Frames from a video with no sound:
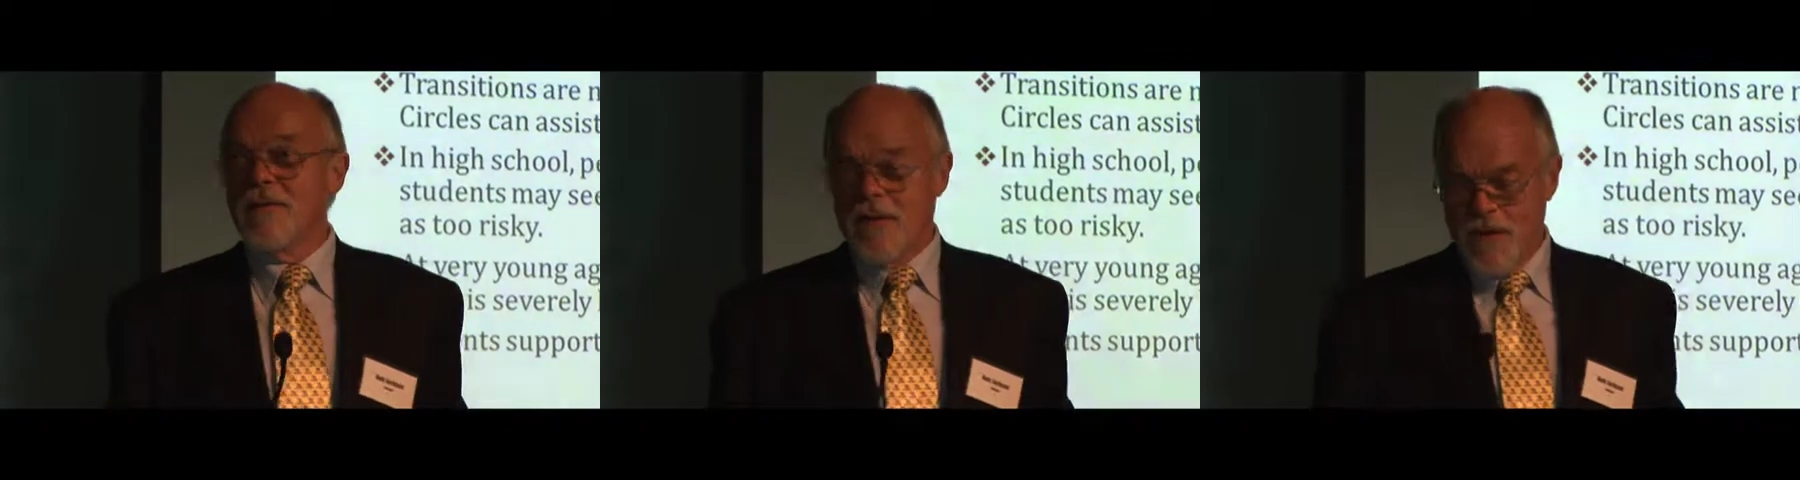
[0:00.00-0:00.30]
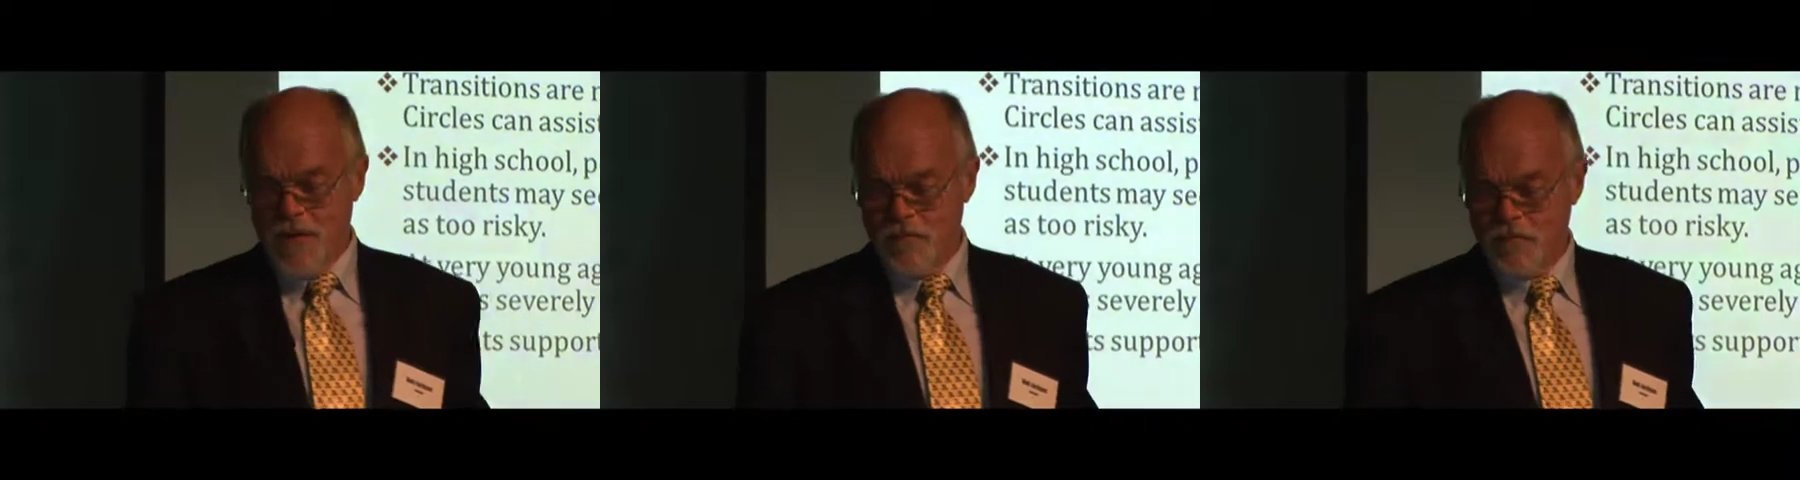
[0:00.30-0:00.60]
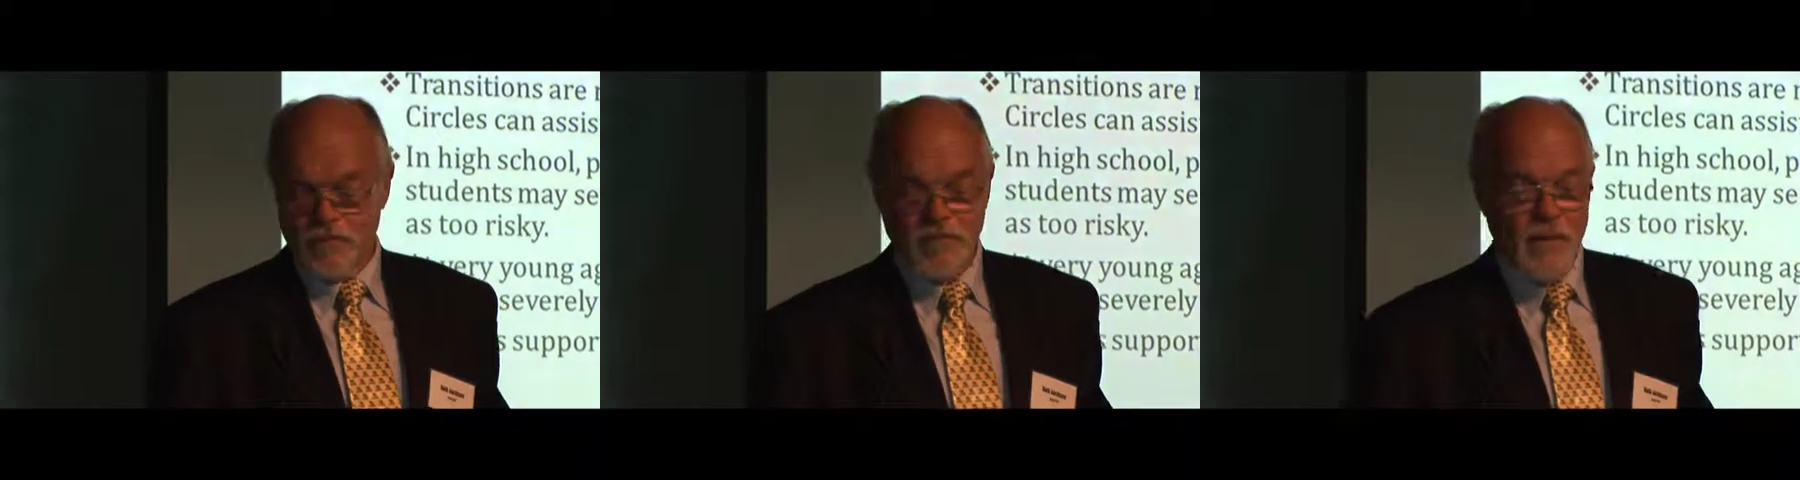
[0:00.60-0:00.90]
and
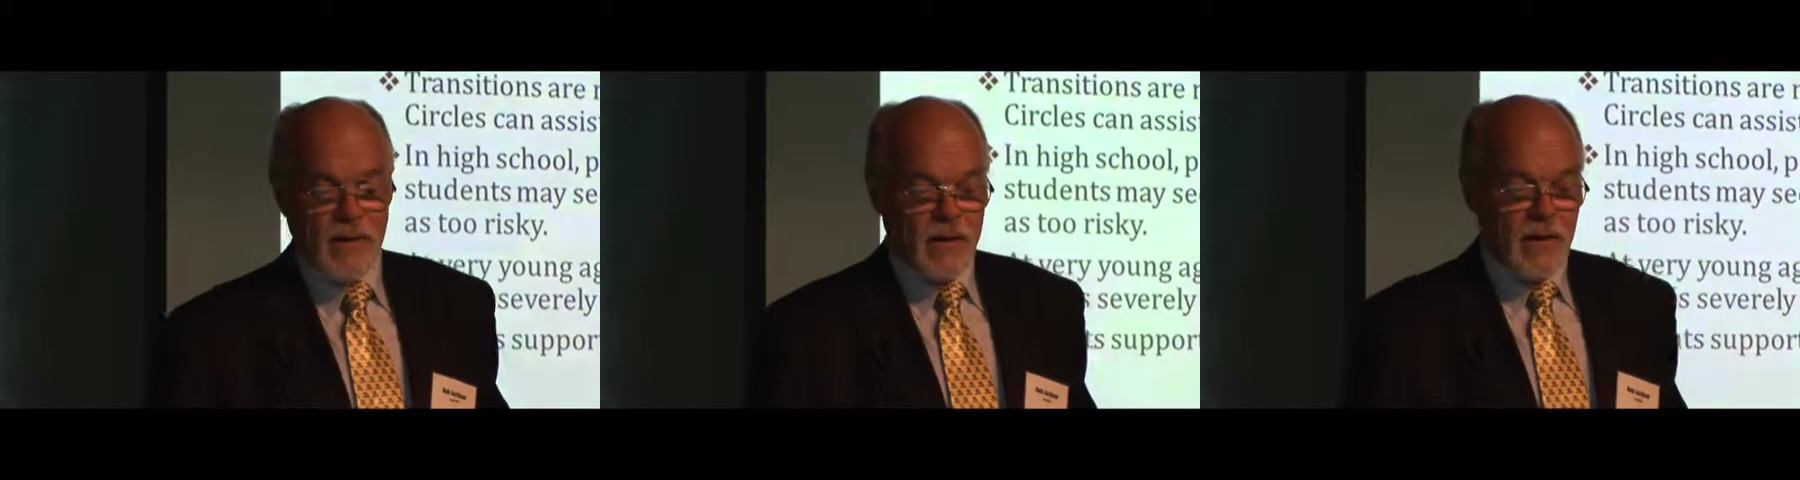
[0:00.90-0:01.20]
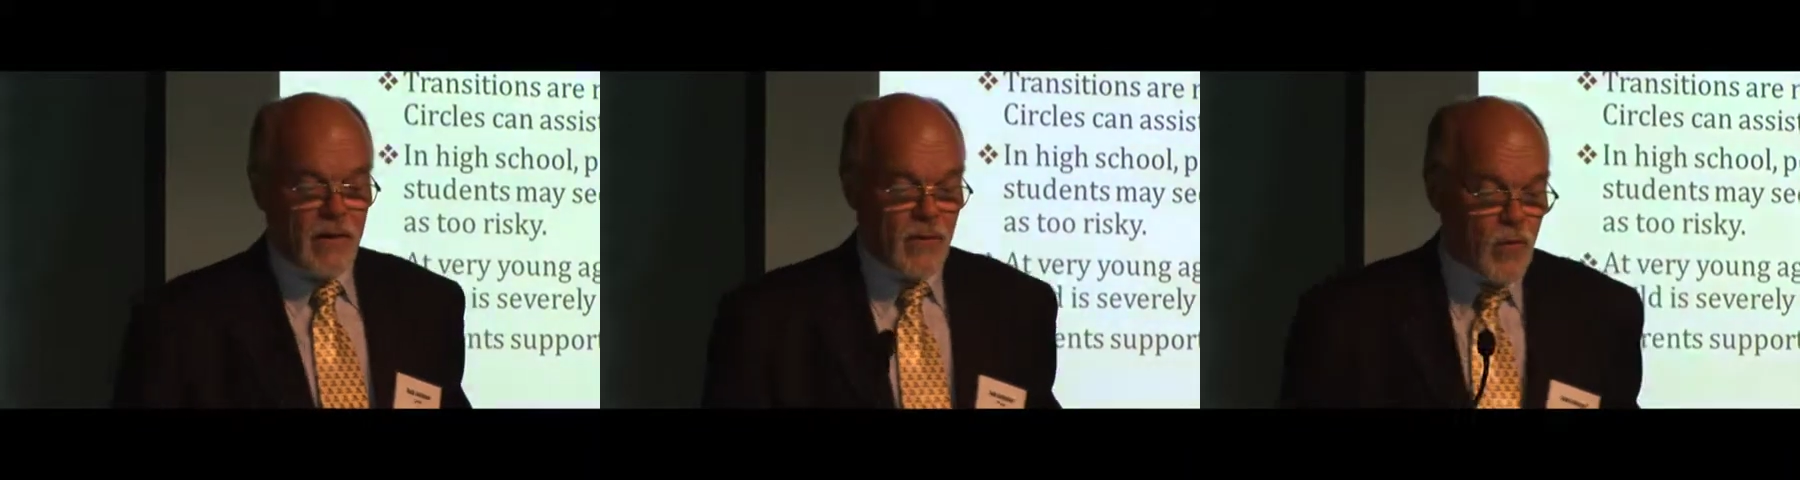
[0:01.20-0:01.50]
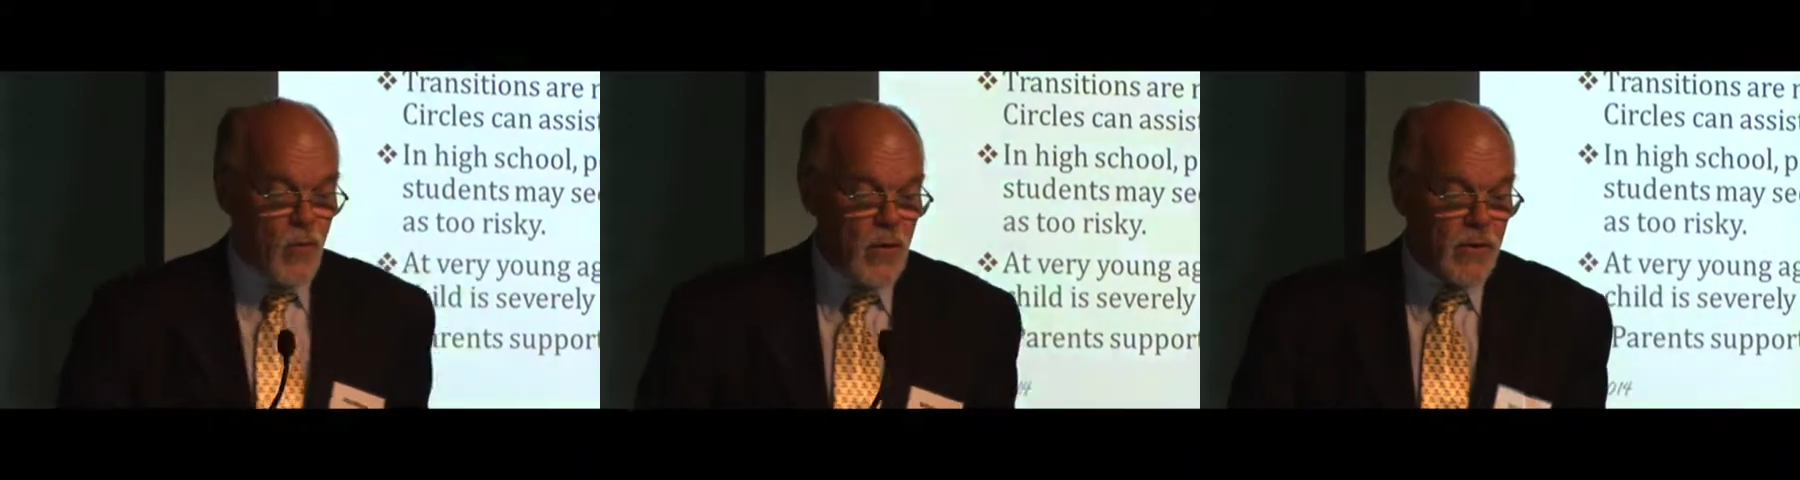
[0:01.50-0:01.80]
it
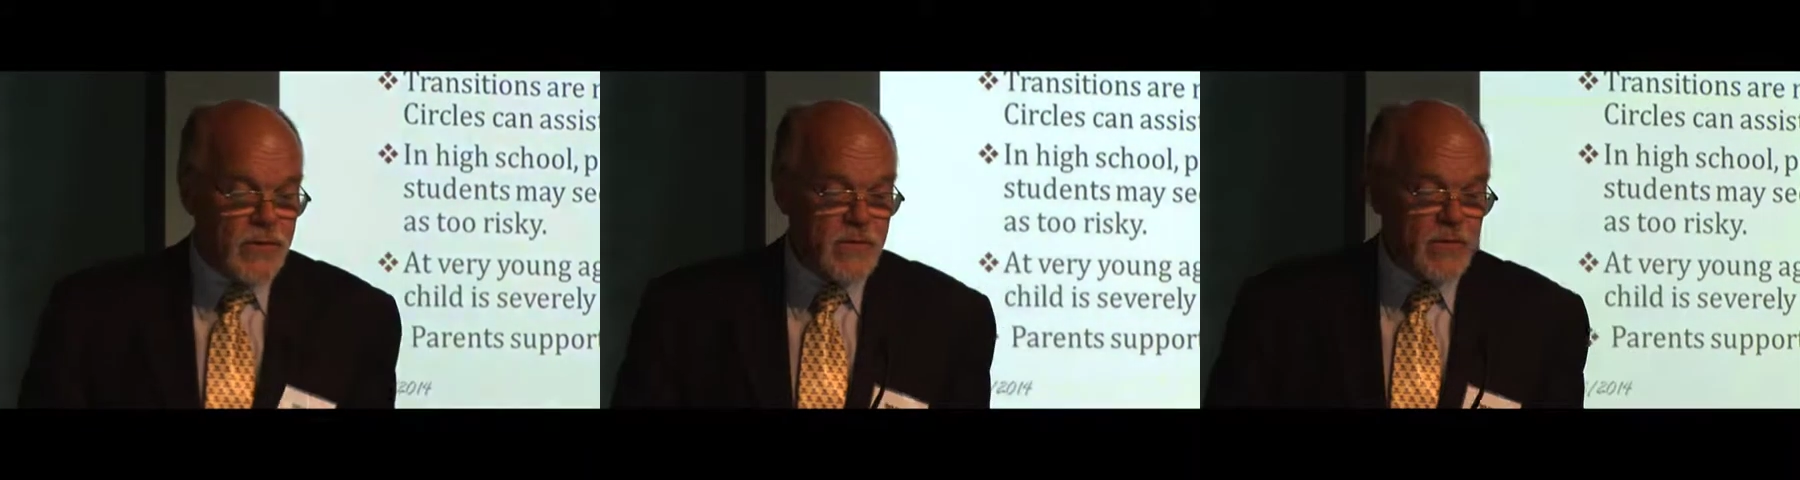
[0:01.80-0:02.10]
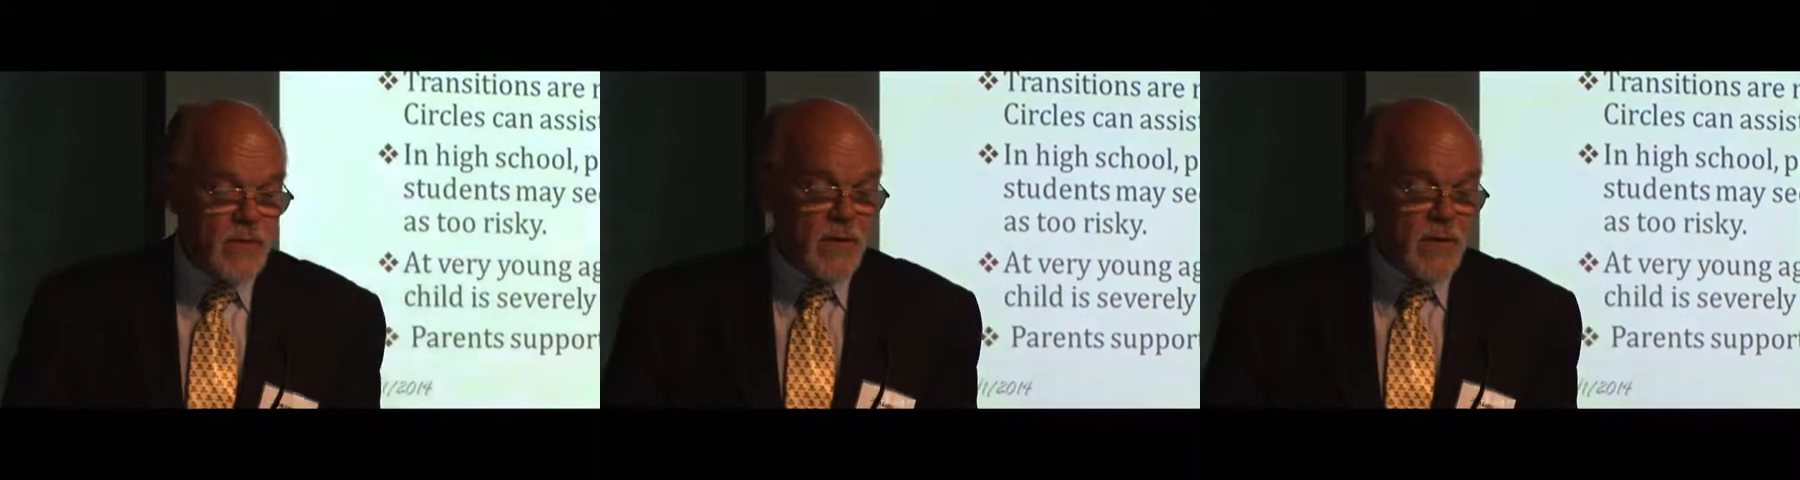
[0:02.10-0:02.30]
all works.